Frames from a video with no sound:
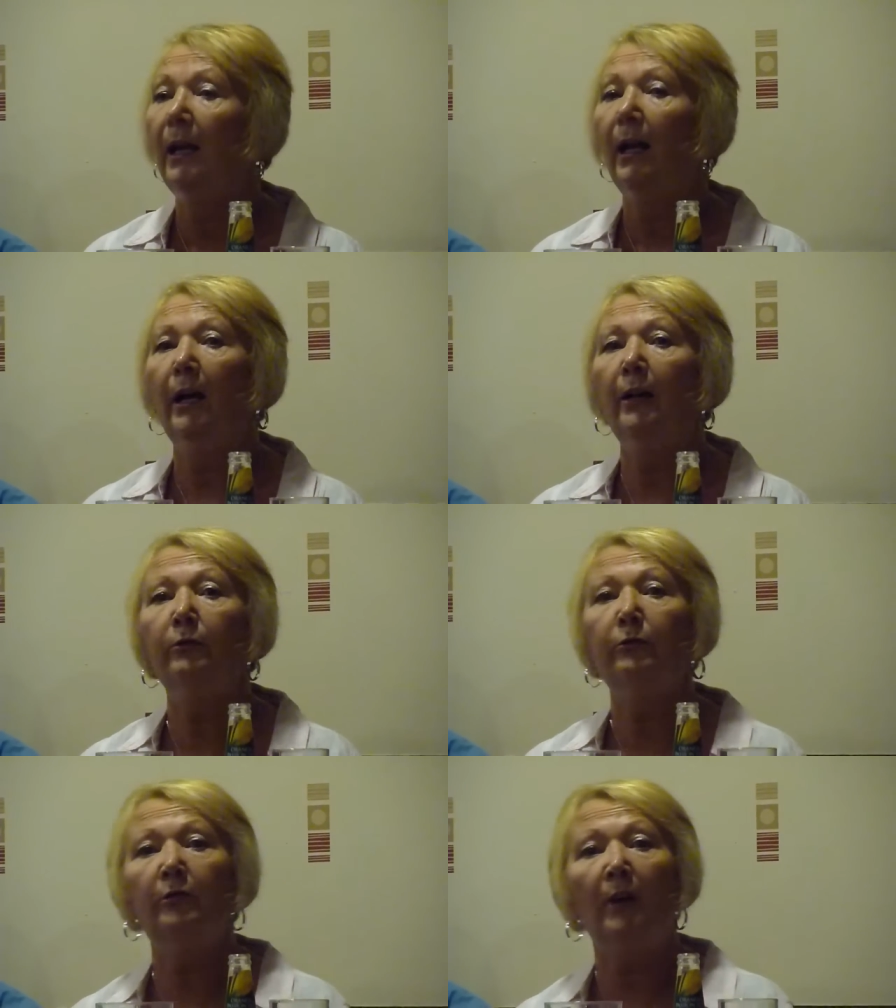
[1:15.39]

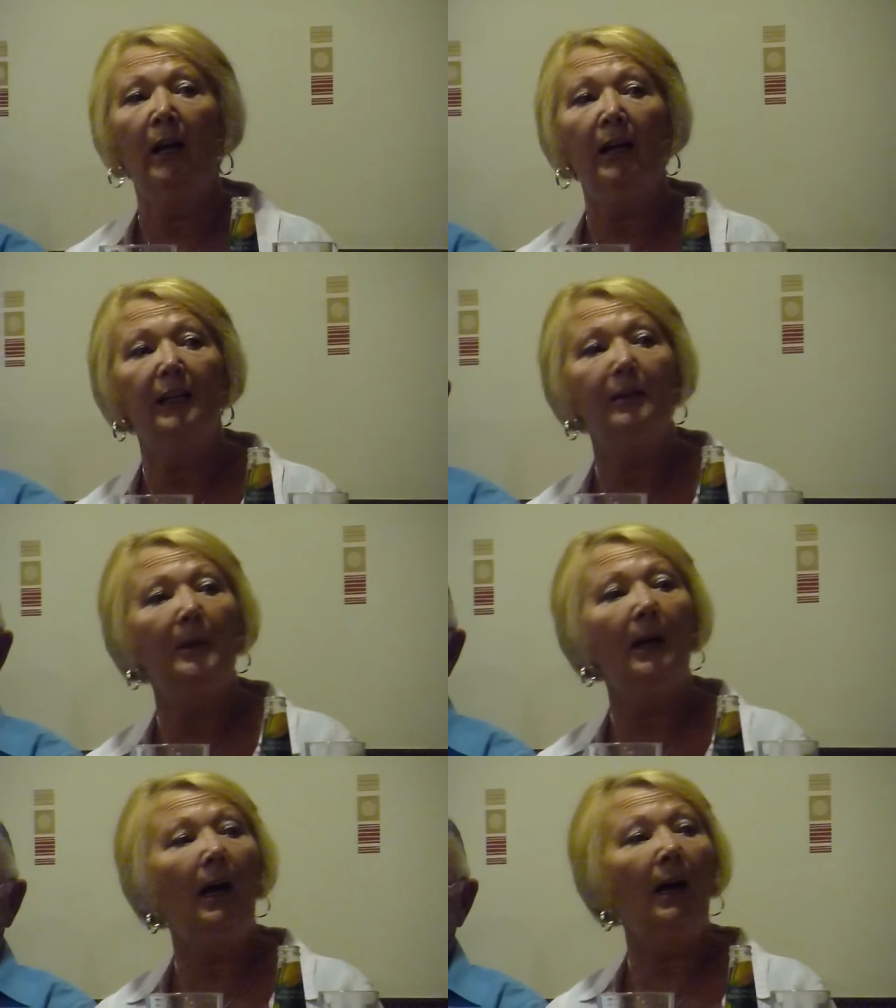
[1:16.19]
and rides
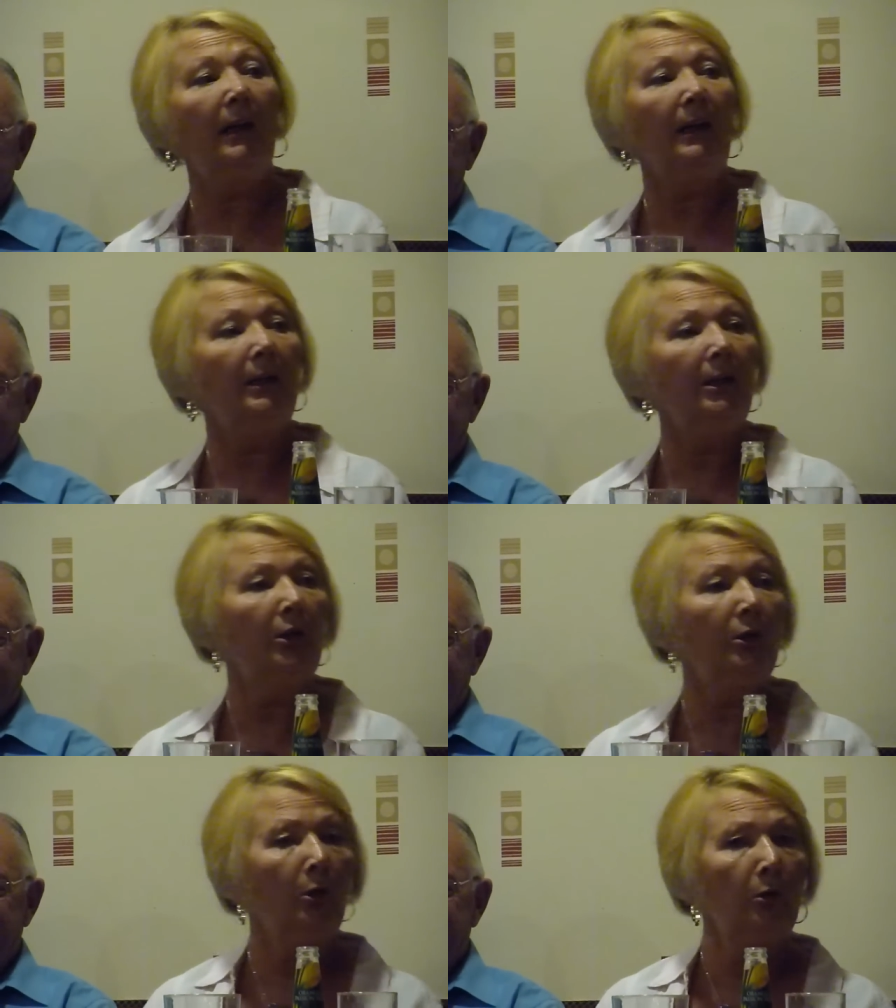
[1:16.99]
by a
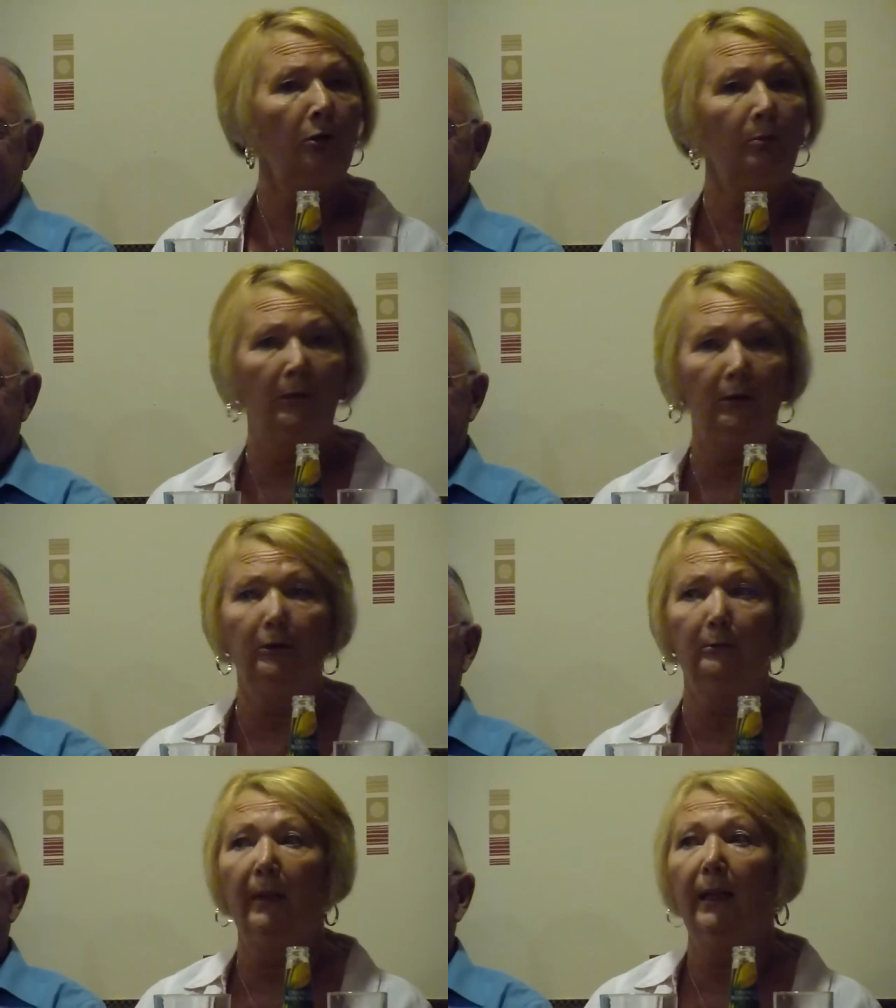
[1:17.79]

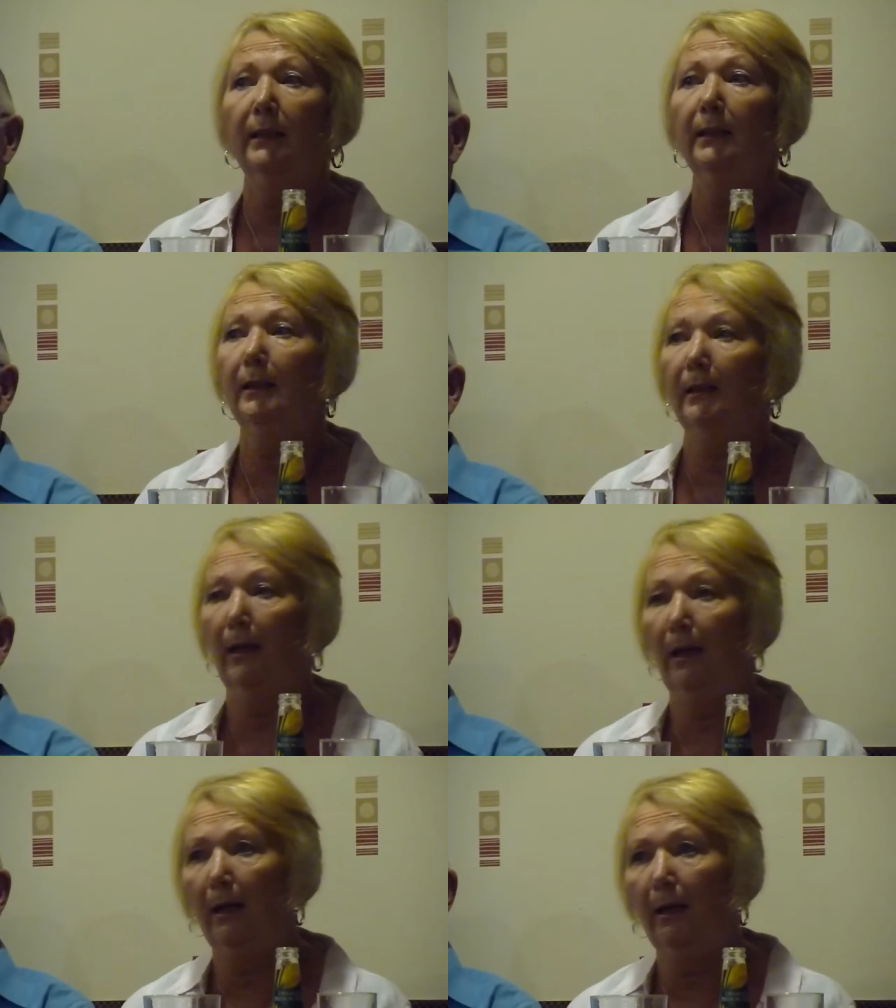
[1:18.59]
nobleman's
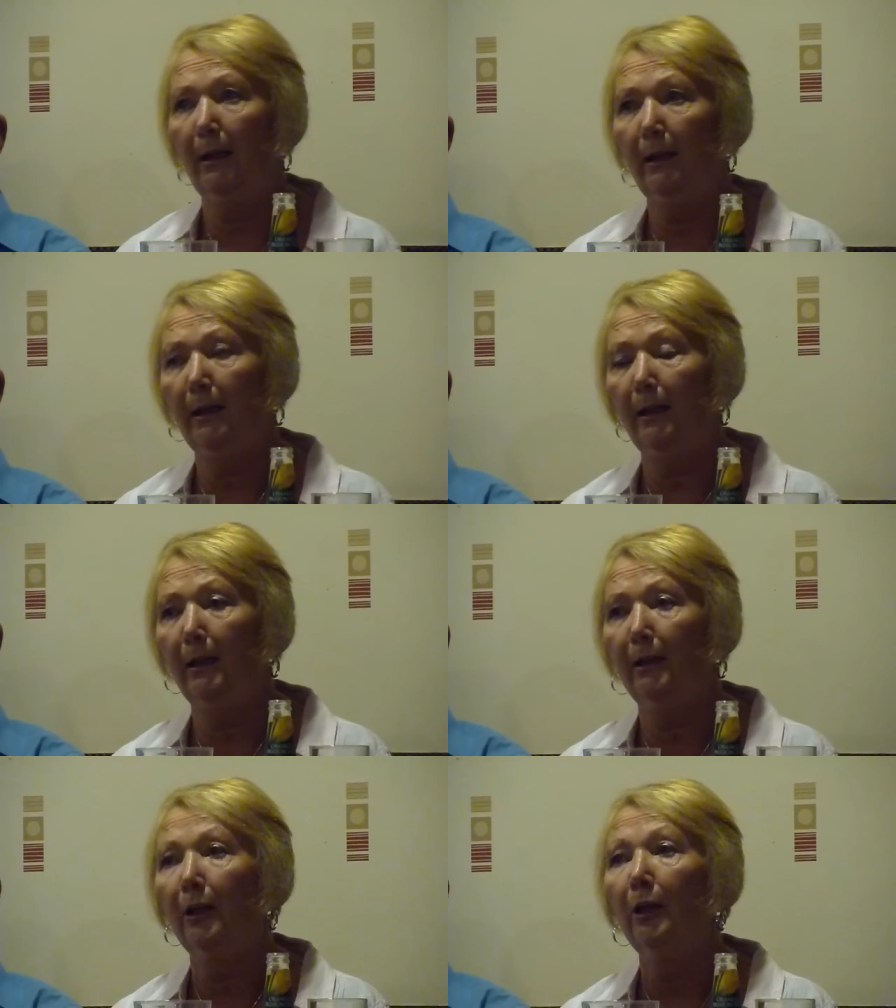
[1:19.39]

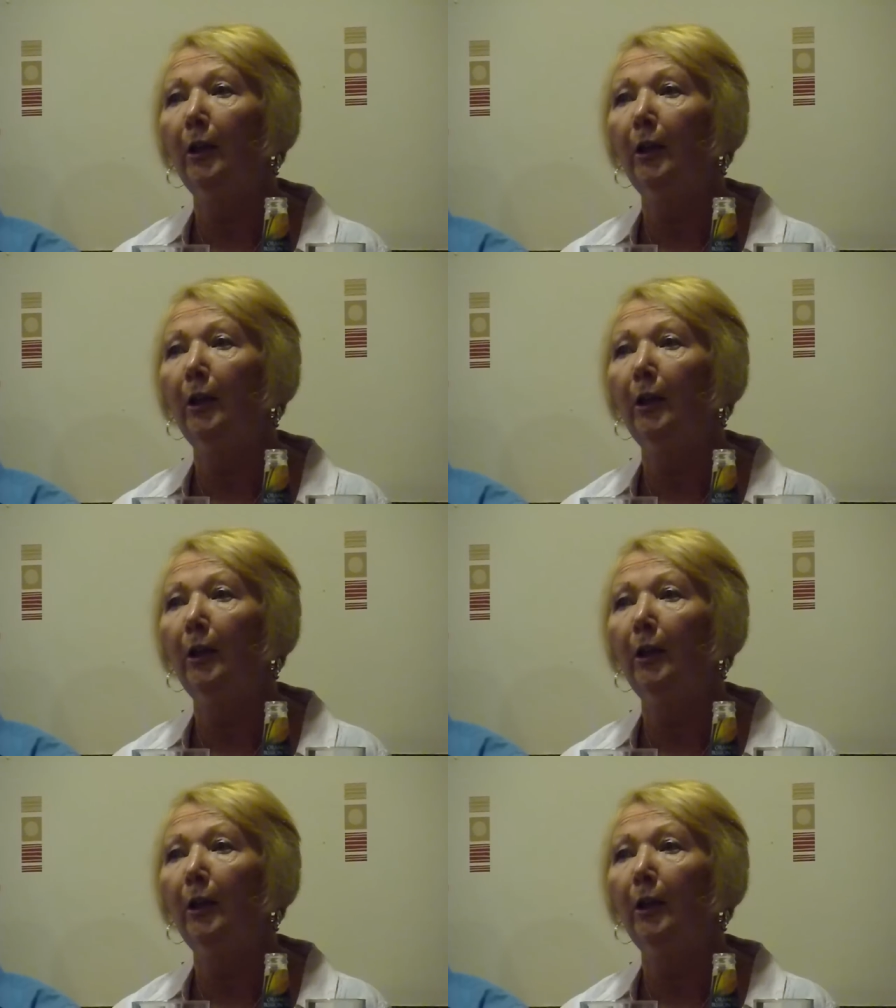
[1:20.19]
side.